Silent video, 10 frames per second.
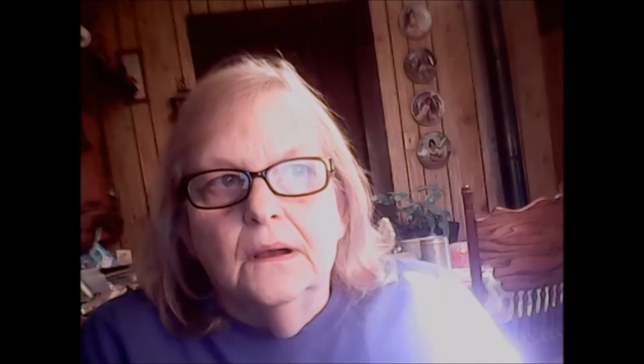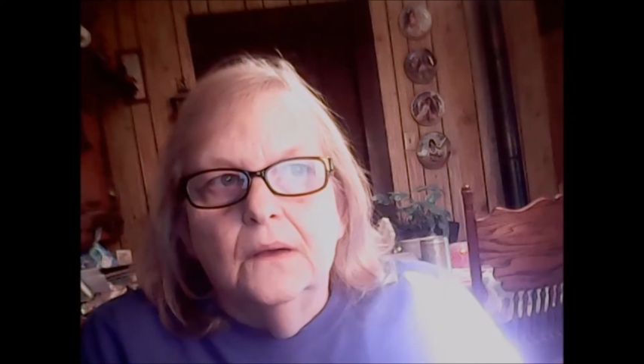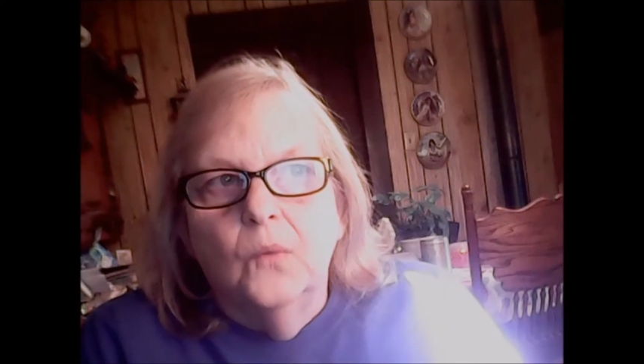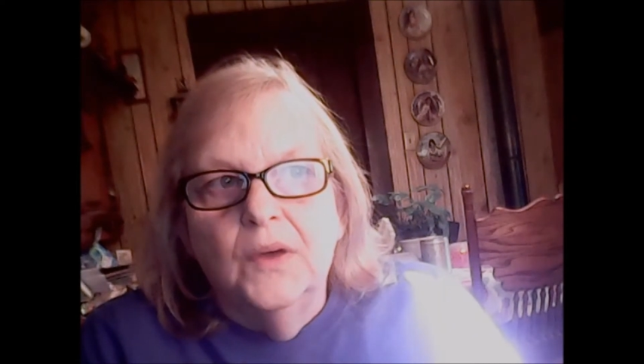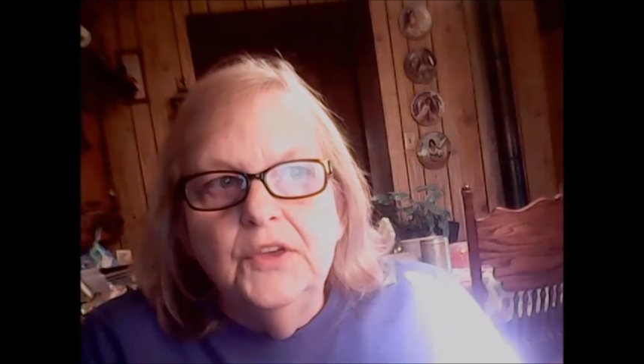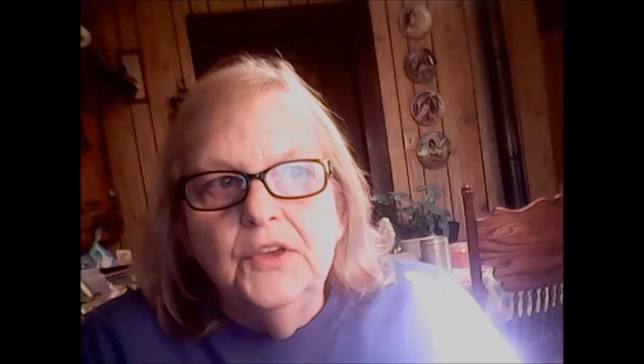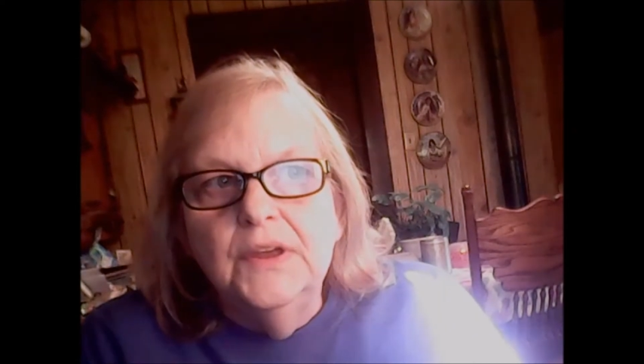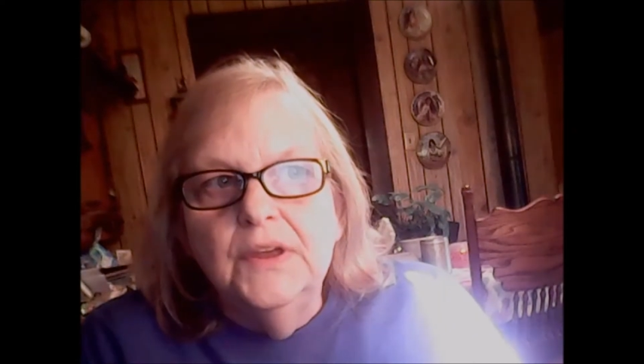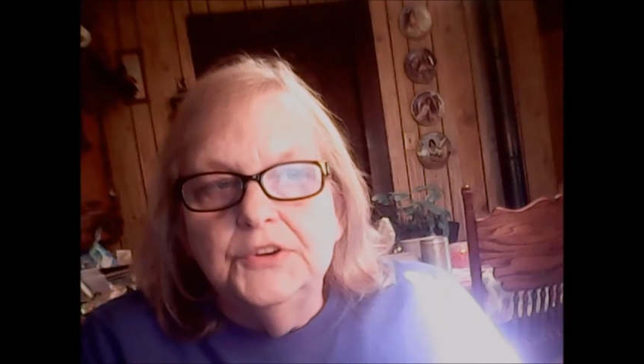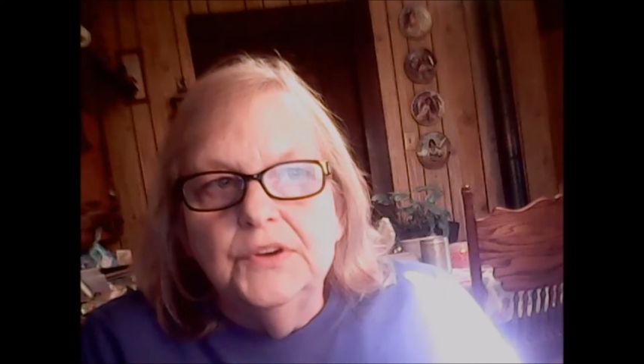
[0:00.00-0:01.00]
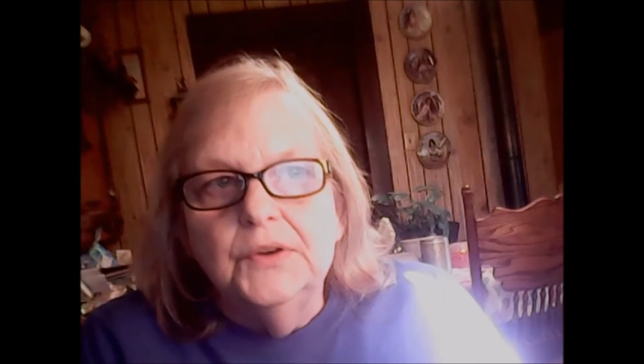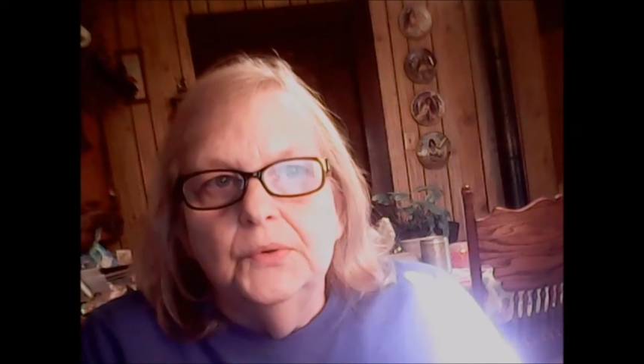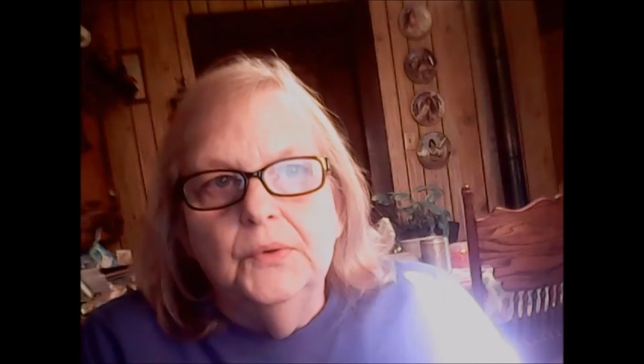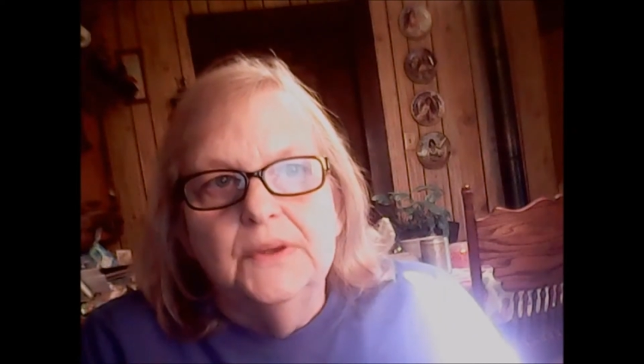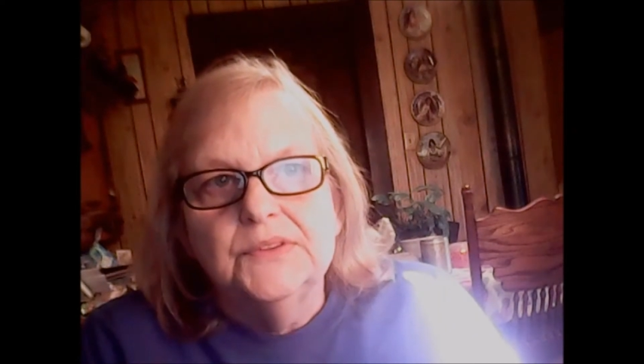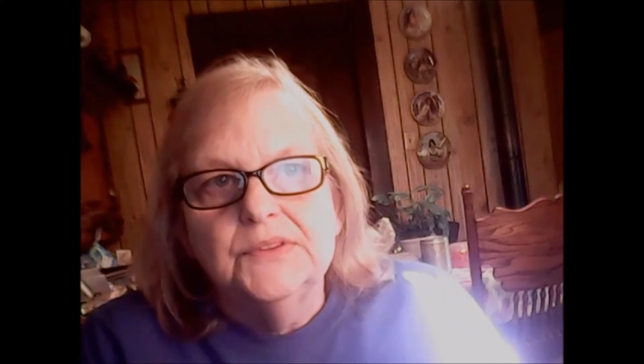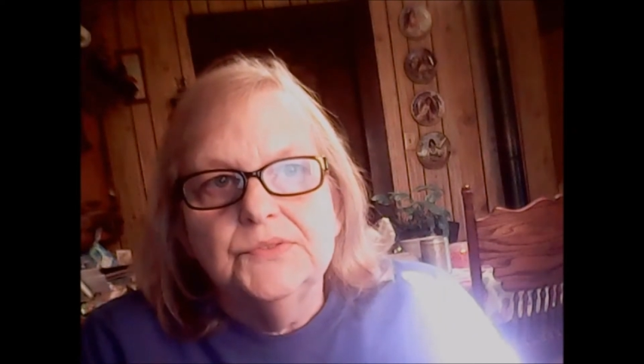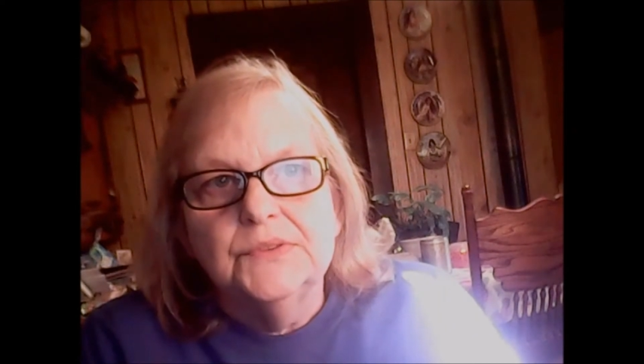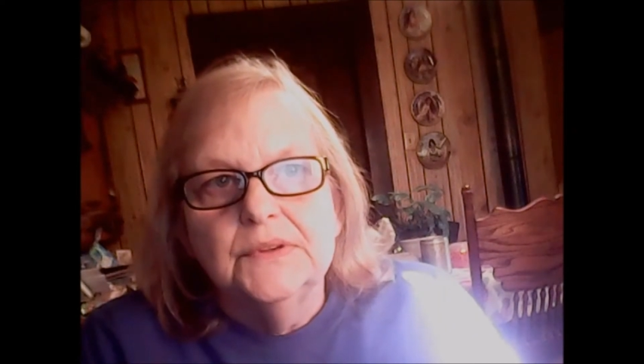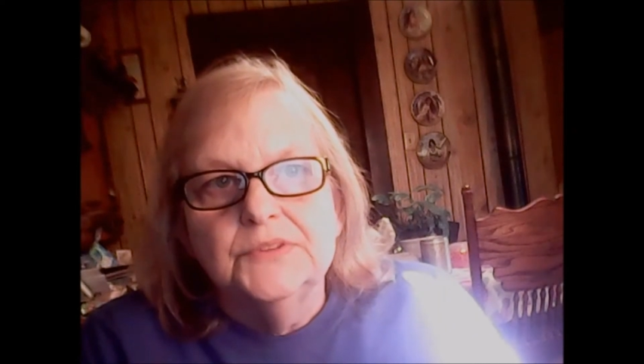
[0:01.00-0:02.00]
what you need to do is,
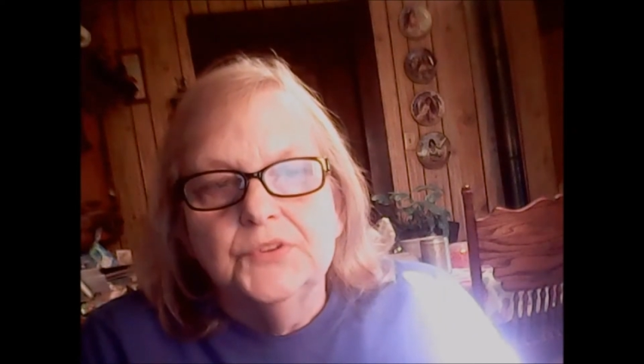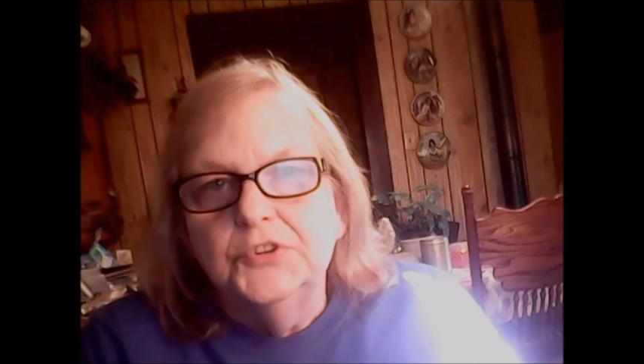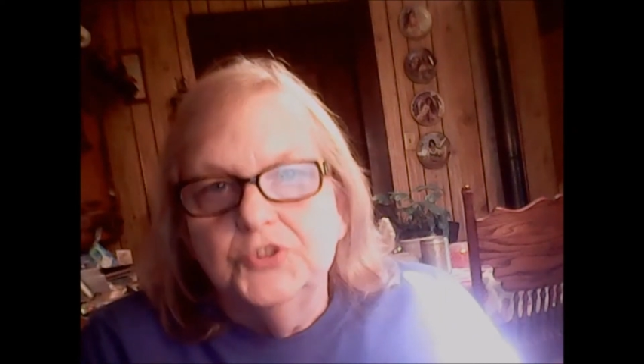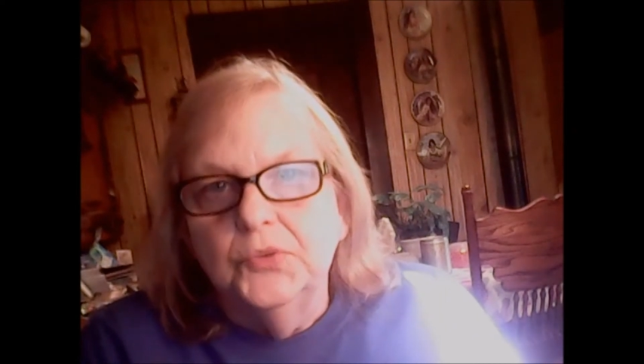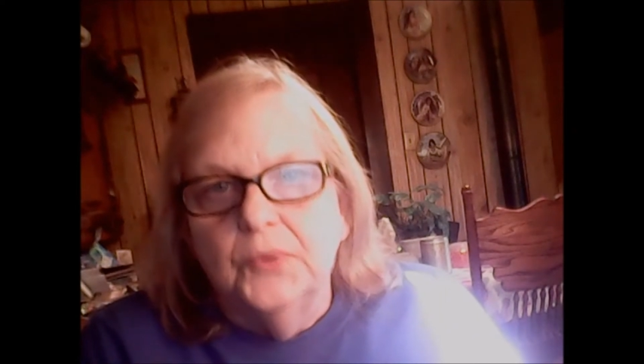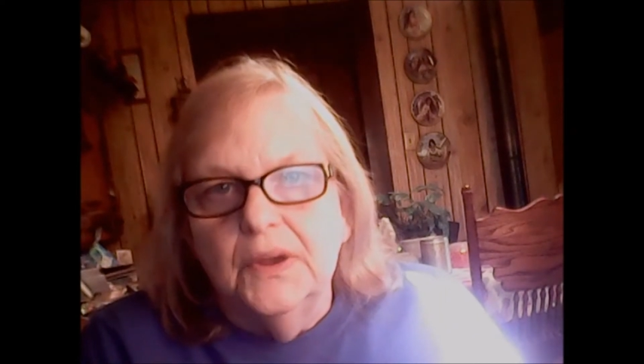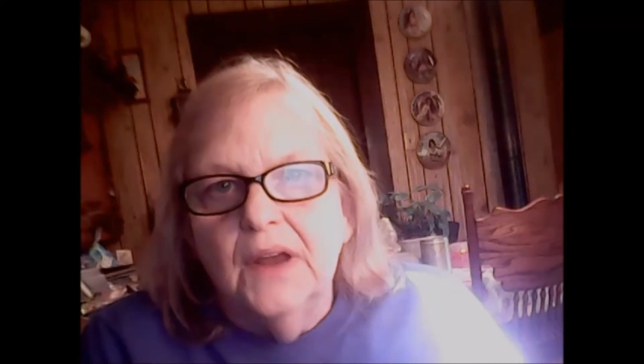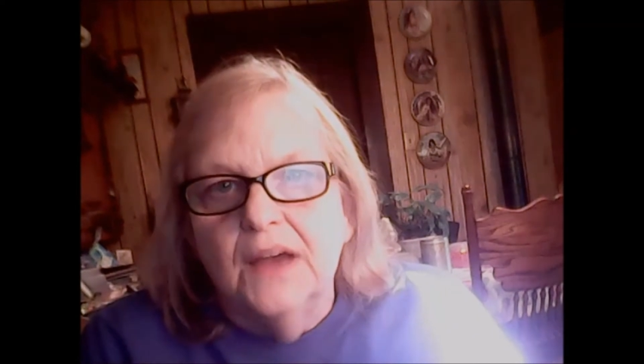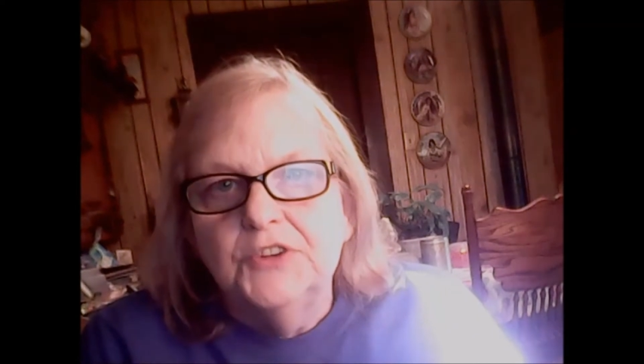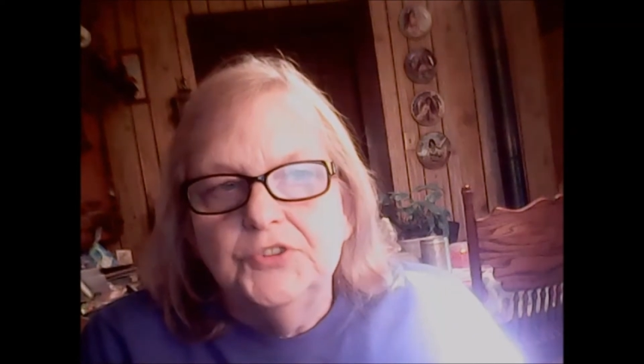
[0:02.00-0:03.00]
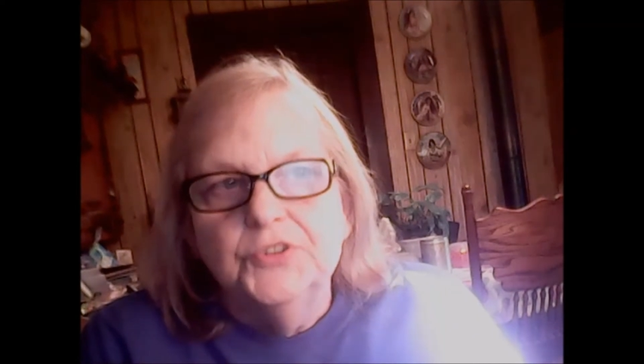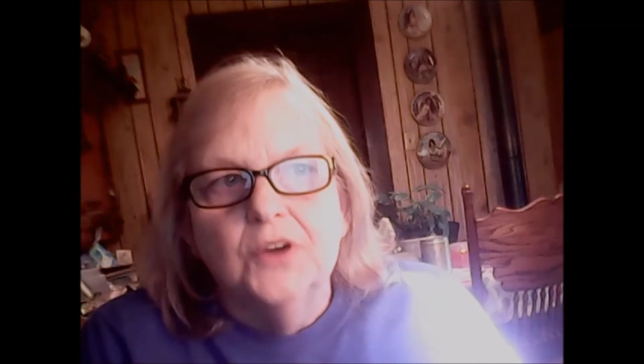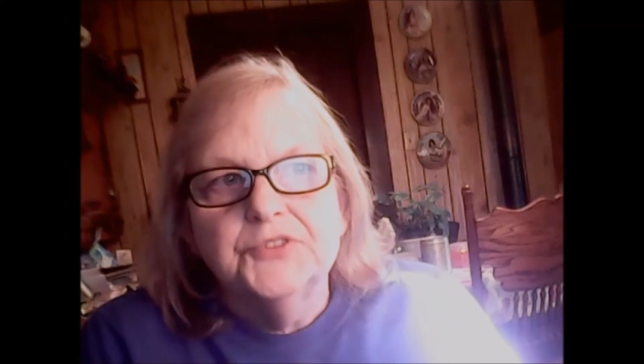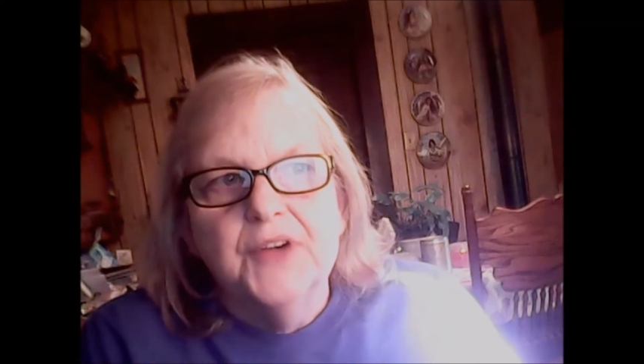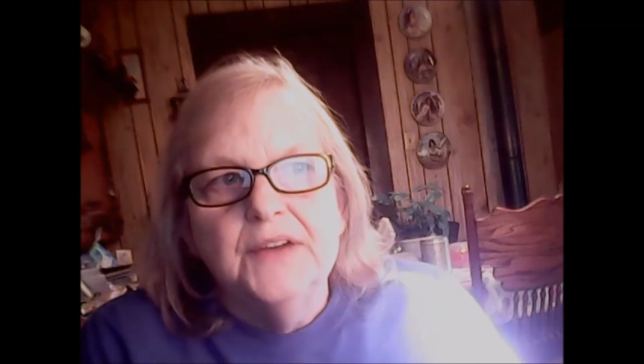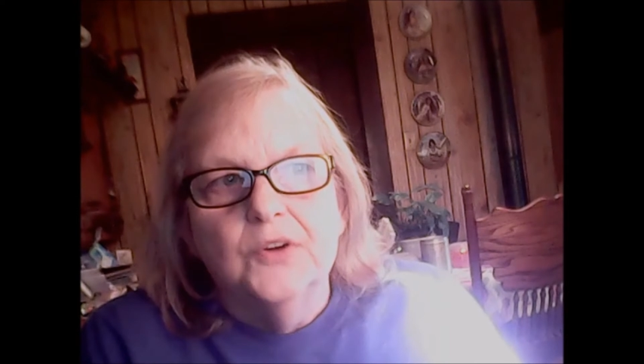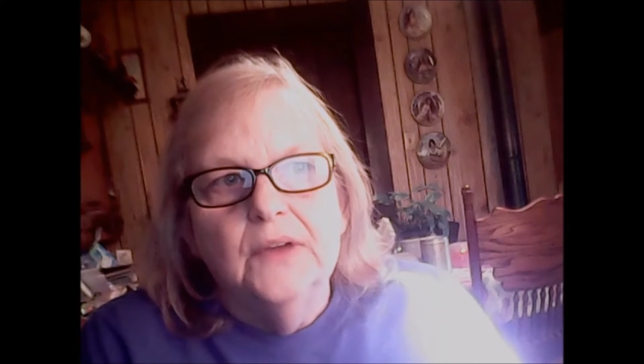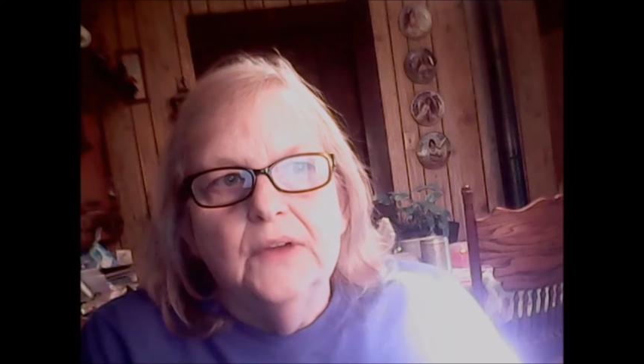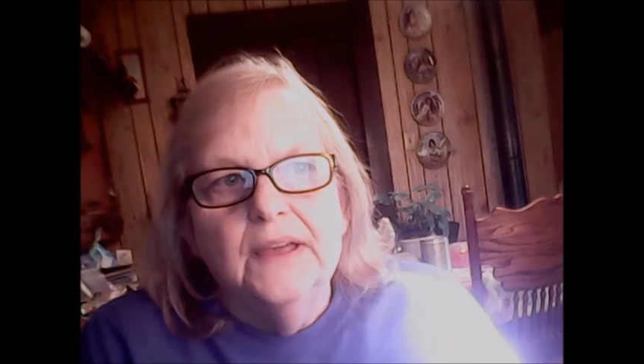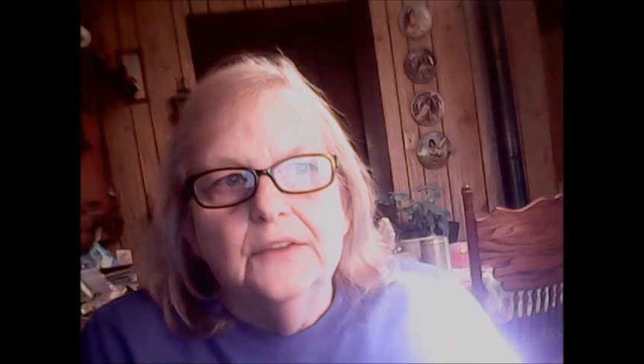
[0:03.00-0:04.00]
as soon as you realize your dog's got no
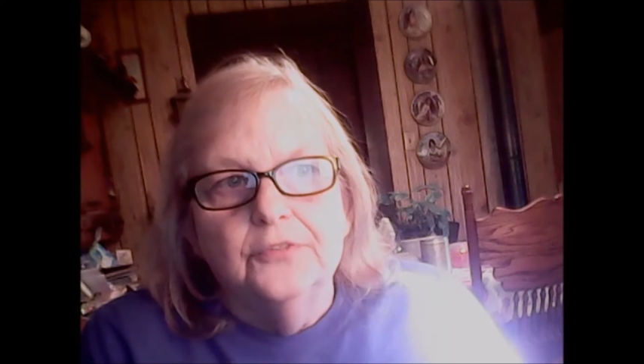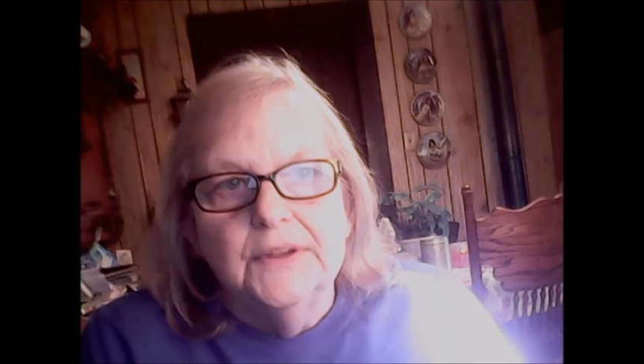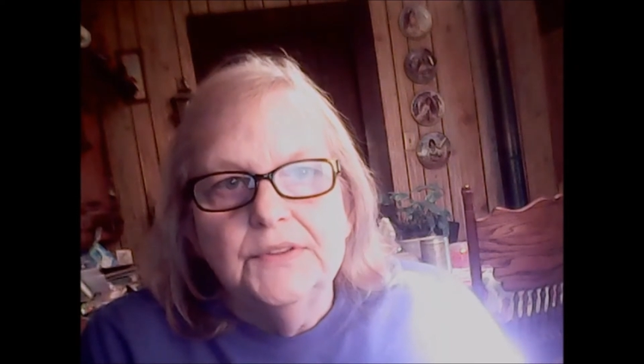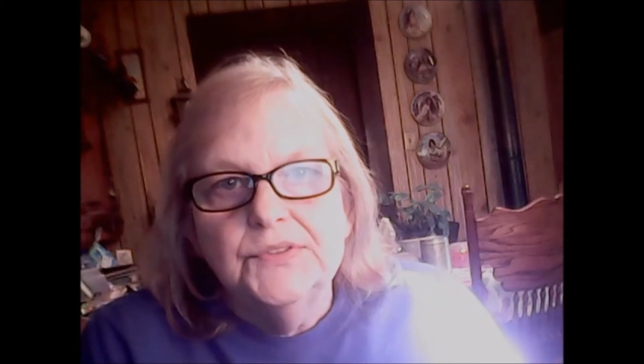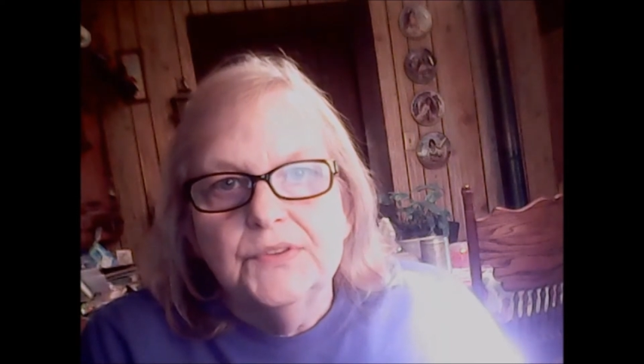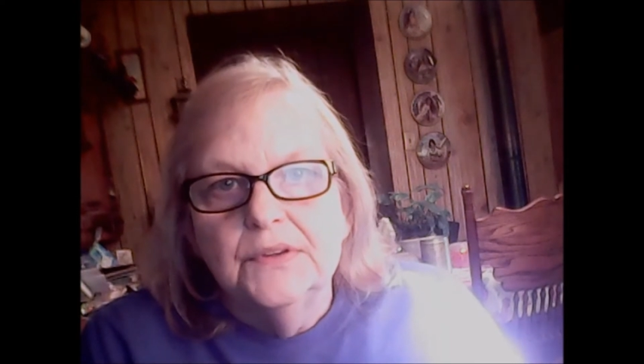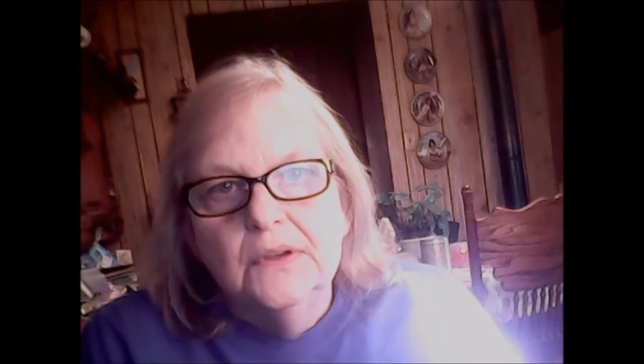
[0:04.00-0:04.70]
antifreeze,